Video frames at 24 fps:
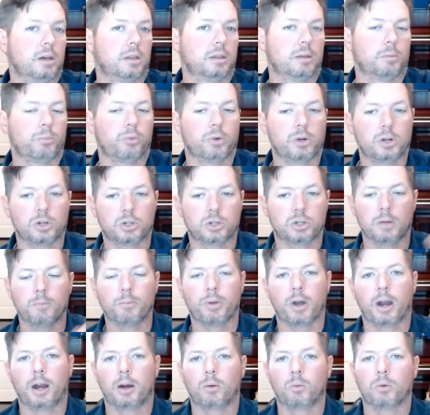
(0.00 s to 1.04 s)
the British
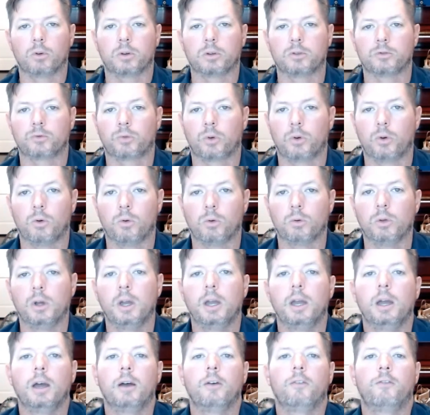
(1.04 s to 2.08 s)
Empire will control
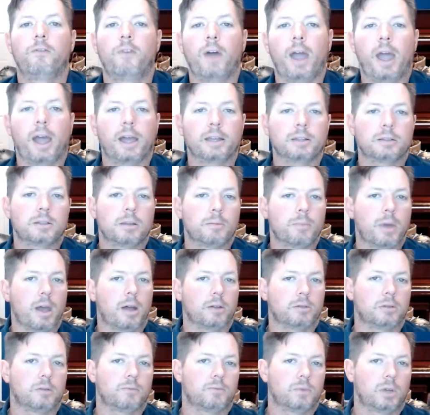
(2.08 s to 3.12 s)
vast
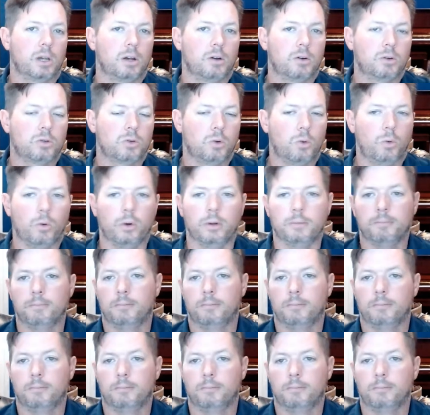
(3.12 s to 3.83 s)
amounts of territory.